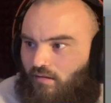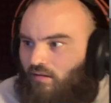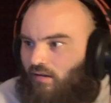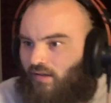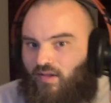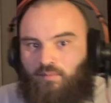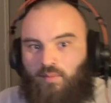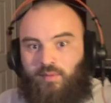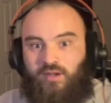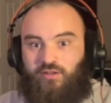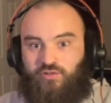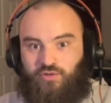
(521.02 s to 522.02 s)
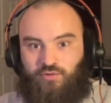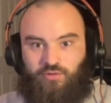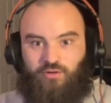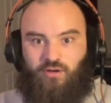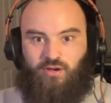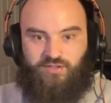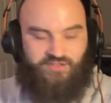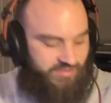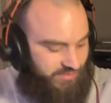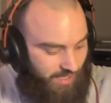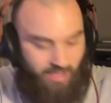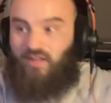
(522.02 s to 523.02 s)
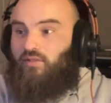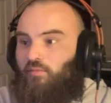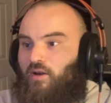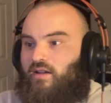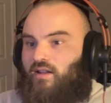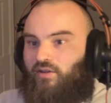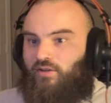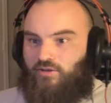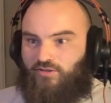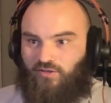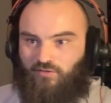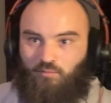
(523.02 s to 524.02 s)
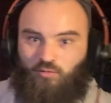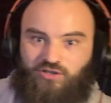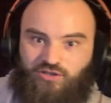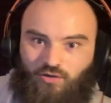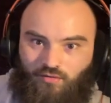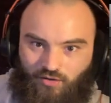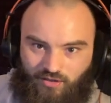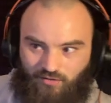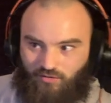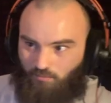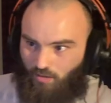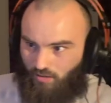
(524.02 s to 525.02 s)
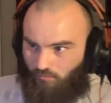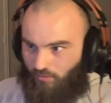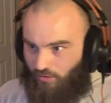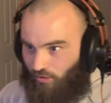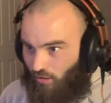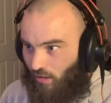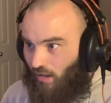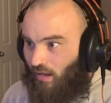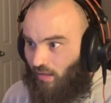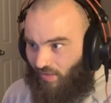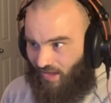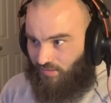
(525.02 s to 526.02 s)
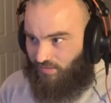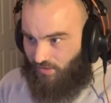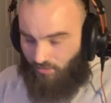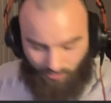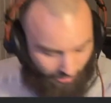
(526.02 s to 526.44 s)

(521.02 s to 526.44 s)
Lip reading: I got my MIDI controller on a stand right down here, so if I'm reaching over to hit the mod wheel, that's what's going